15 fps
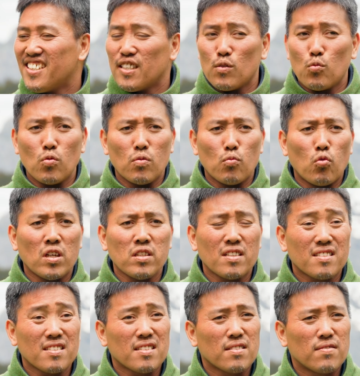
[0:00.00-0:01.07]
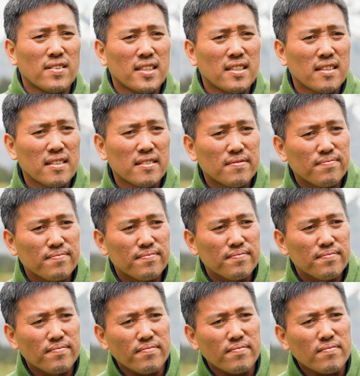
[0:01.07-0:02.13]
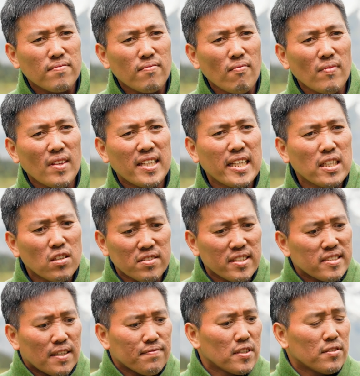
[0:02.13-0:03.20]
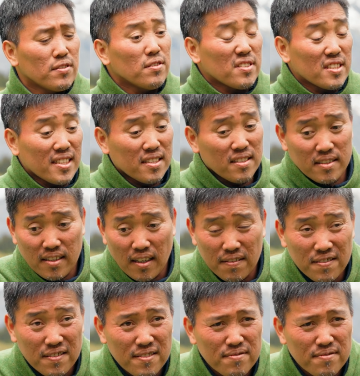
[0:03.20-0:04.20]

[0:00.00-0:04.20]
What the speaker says: Why not just surrender? And then God doesn't have to use this other stuff.